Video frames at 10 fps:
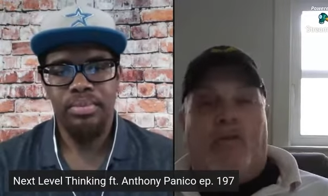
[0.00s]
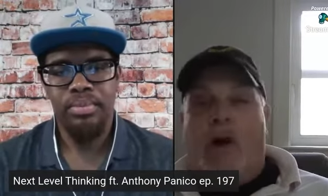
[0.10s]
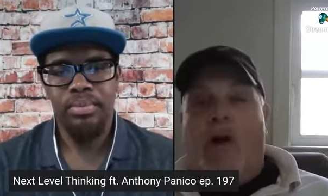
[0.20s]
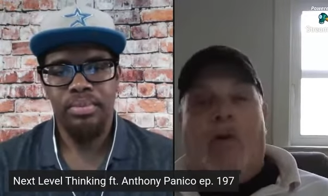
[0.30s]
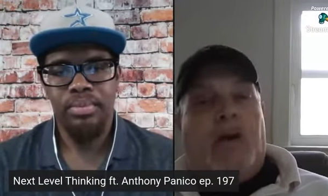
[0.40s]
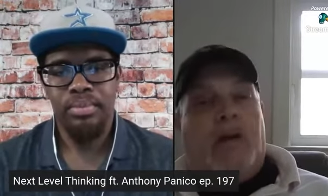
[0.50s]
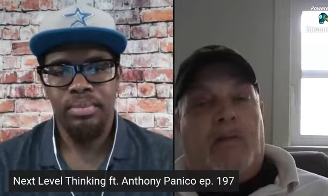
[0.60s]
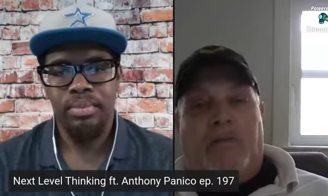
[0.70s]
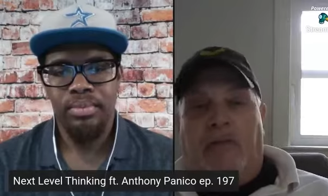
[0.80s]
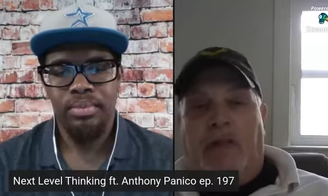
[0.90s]
Speaker 1: growing
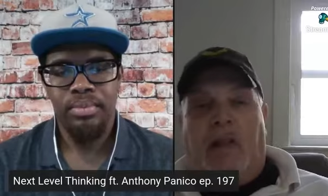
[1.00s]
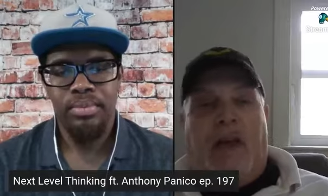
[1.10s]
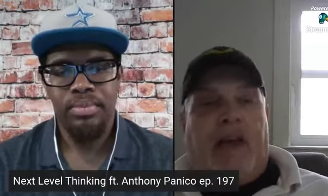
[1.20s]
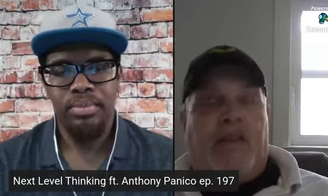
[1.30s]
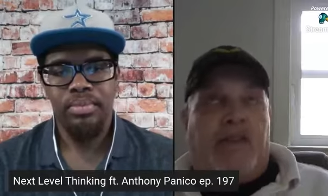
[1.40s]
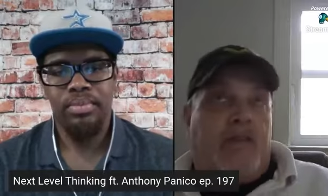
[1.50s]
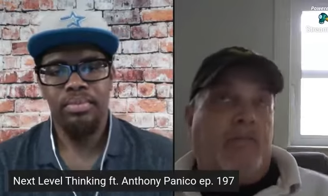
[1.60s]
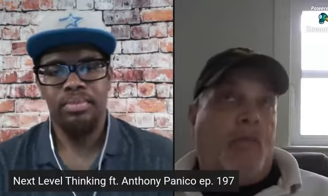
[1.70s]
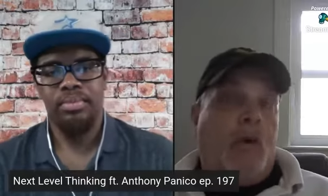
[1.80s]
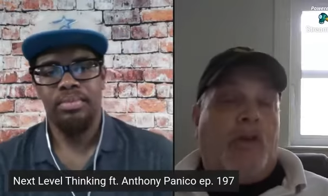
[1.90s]
for the last
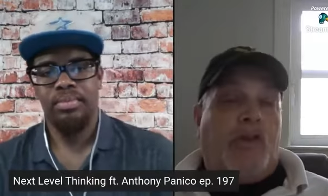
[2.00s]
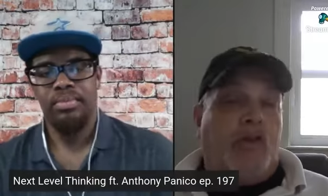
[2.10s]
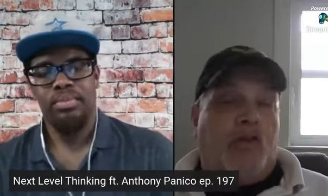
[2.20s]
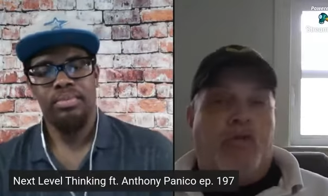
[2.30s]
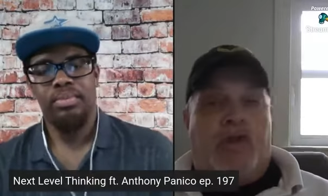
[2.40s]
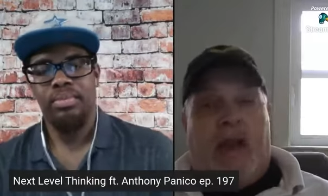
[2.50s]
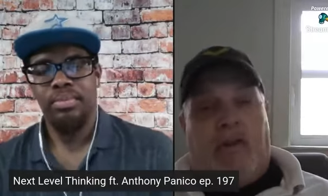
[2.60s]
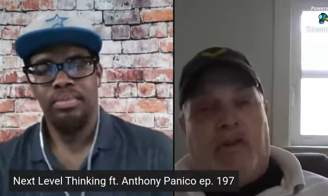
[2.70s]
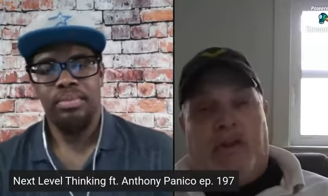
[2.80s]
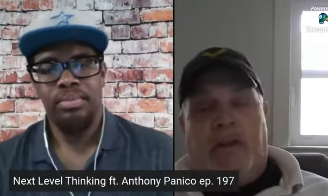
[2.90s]
well since
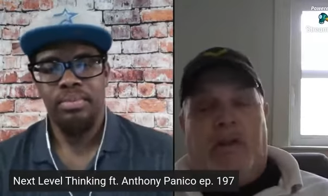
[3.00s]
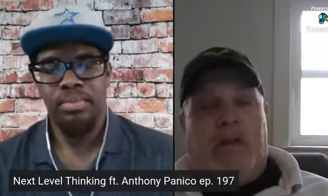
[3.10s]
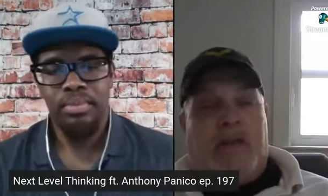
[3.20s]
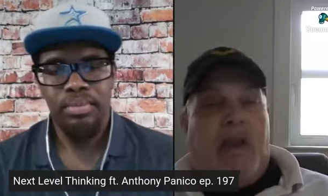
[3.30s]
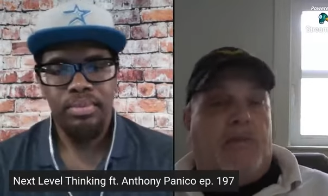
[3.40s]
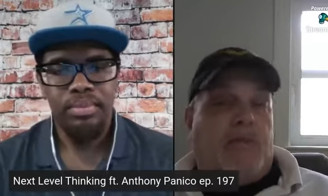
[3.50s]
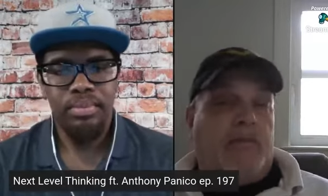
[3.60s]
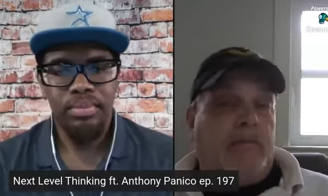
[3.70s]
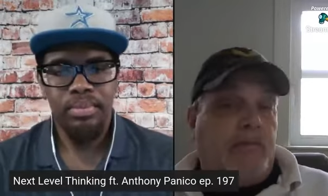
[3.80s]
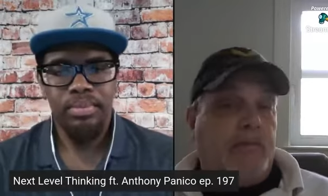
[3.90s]
2007
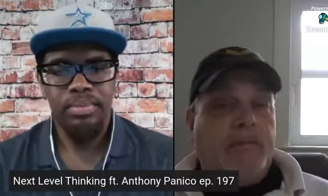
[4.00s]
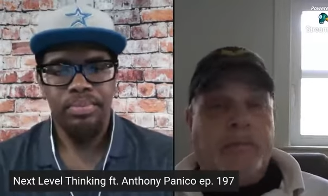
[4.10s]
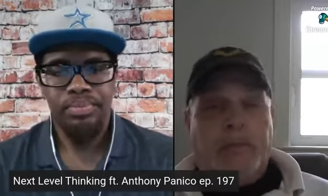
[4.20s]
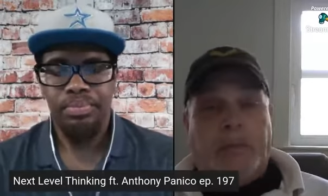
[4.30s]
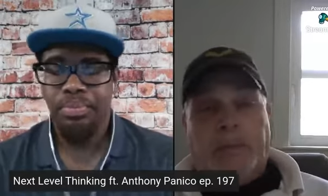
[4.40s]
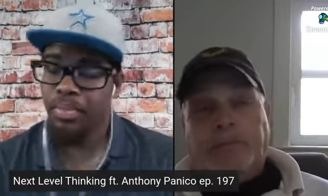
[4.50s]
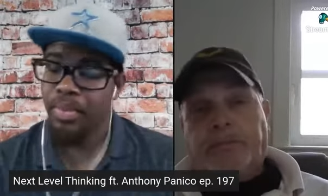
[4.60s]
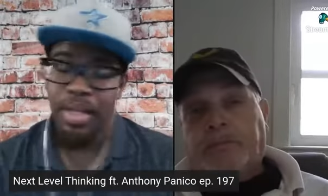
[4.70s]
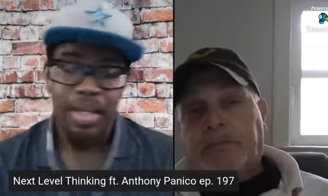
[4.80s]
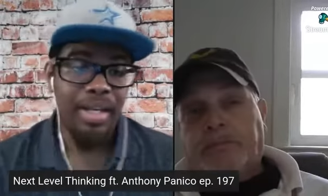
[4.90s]

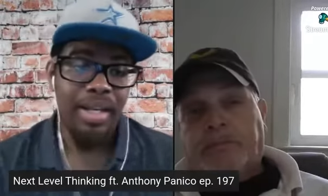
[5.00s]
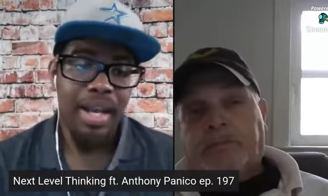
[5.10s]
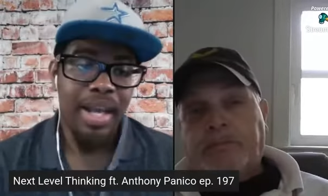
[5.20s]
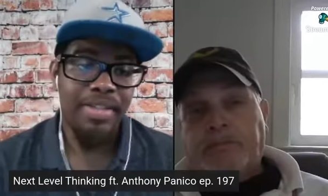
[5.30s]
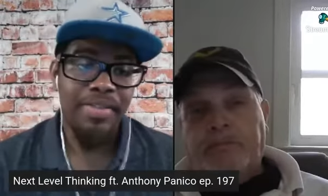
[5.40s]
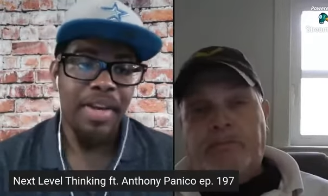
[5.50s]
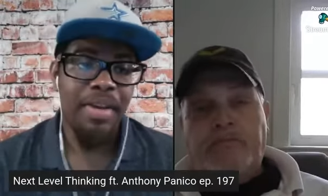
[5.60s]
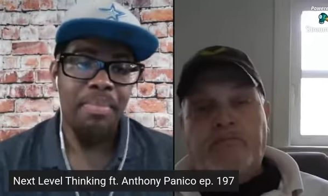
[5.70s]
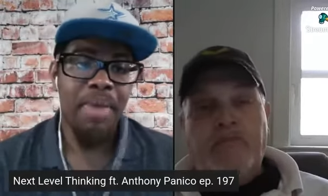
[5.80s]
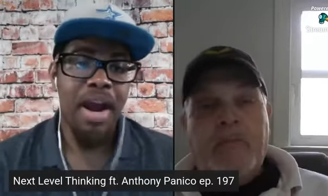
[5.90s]
and that's very
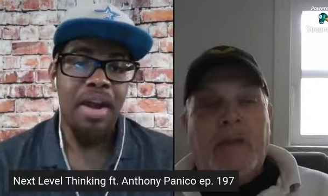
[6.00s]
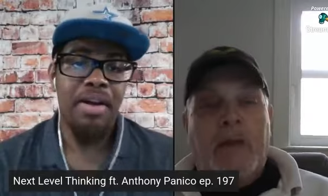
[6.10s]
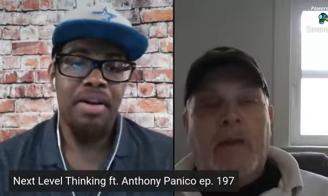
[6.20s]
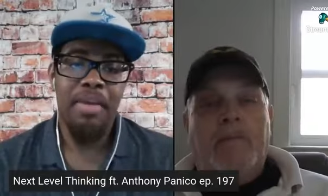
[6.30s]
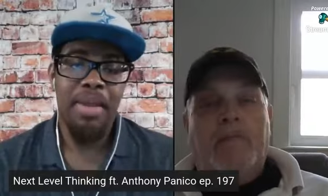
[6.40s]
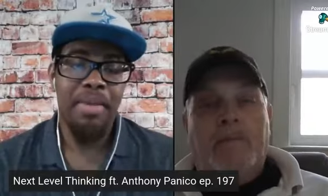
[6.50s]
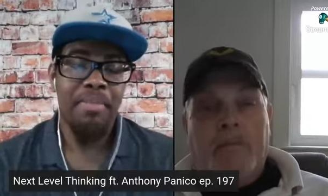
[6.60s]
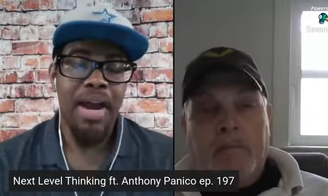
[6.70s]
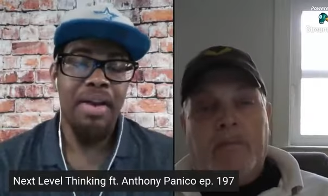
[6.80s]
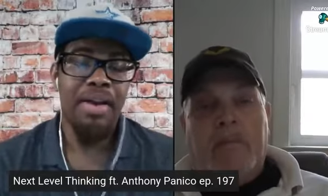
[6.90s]
Speaker 2: empower I mean
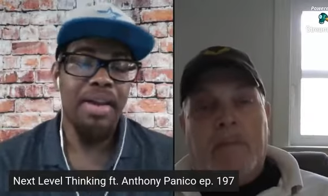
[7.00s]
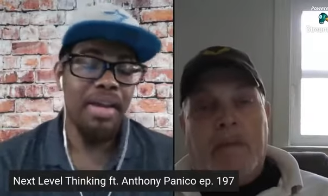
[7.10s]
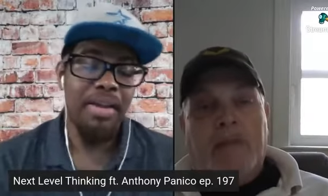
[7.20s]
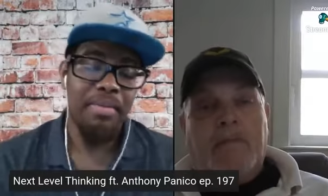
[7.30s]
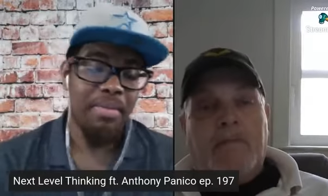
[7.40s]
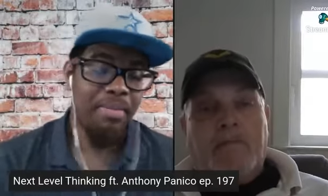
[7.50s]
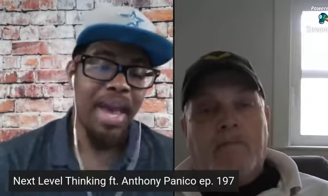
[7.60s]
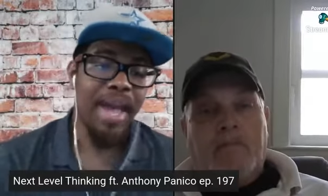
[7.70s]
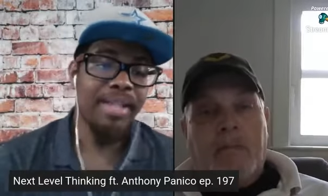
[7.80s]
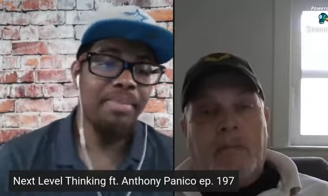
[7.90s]
empowering and
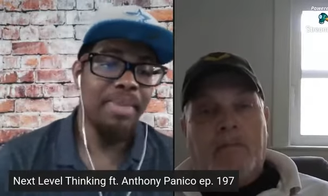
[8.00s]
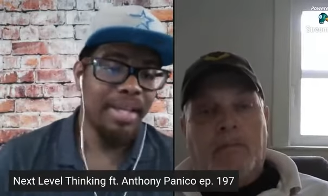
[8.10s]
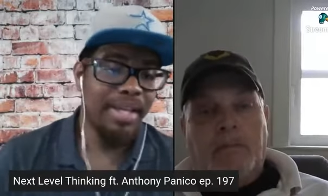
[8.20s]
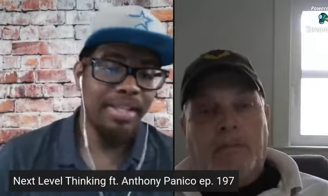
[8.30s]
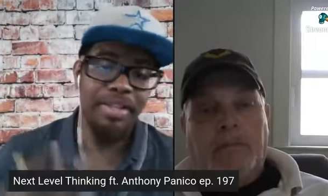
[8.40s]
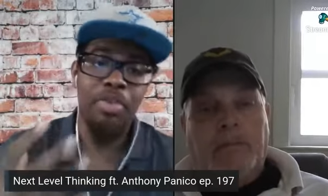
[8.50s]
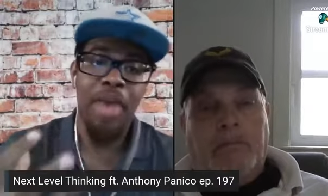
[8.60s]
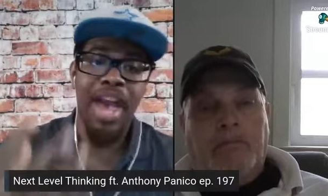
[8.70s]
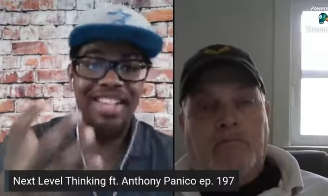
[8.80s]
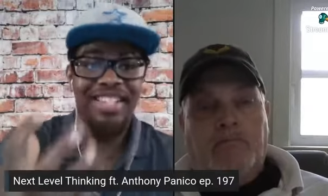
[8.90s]
impacting because you
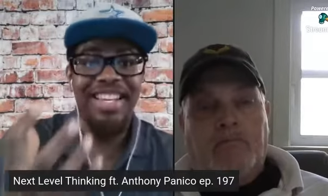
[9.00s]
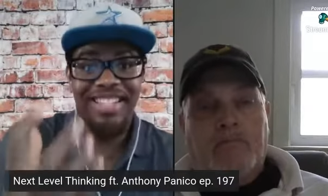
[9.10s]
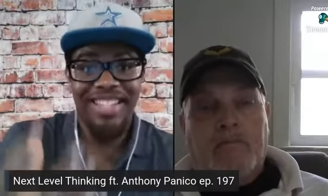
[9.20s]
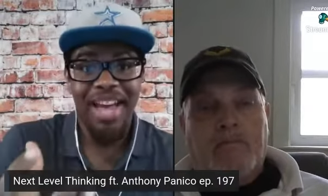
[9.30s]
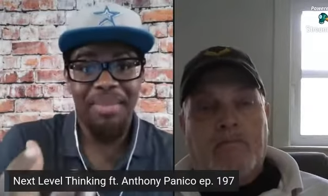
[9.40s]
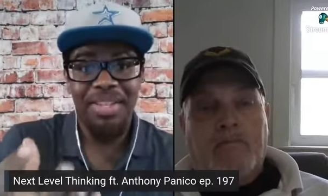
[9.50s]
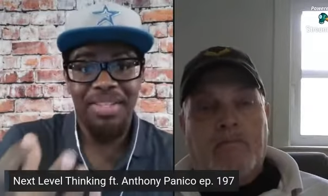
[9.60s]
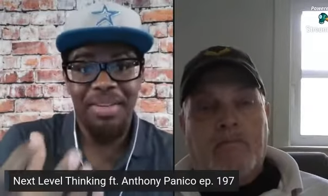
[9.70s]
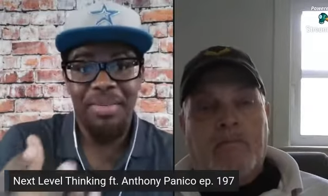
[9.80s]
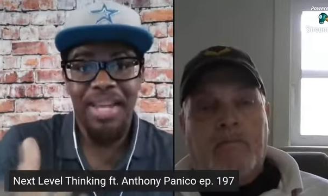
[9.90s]
actually
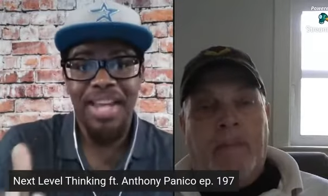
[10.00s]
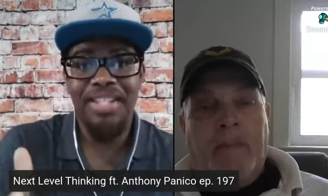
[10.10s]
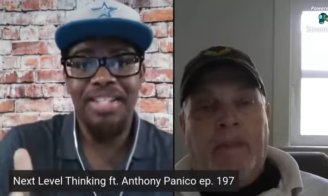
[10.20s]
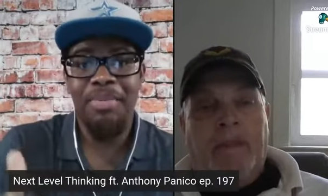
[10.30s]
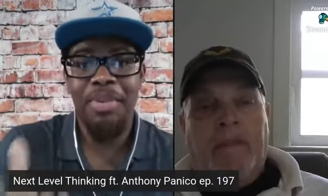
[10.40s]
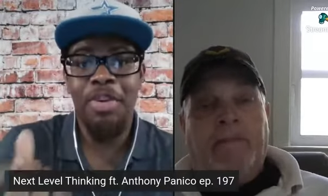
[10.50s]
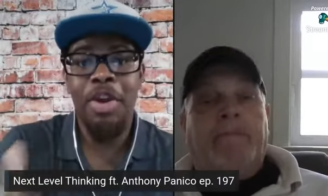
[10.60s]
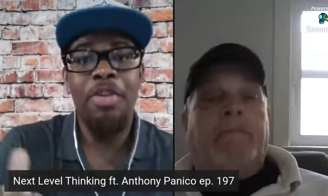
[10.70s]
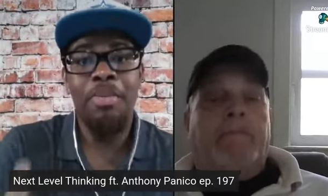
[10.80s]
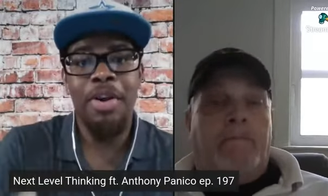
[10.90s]
establish a relationship. You
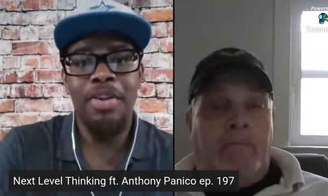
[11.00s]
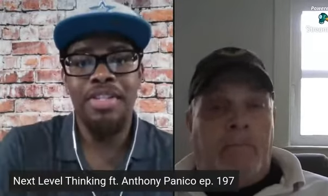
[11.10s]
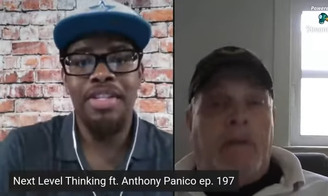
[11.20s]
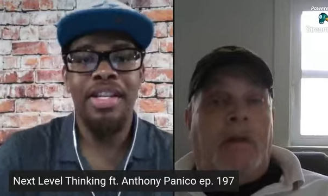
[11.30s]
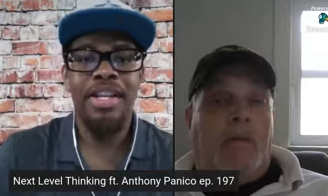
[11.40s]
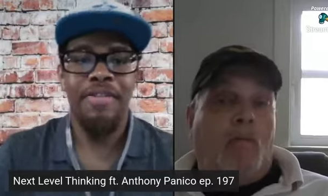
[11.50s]
know the person.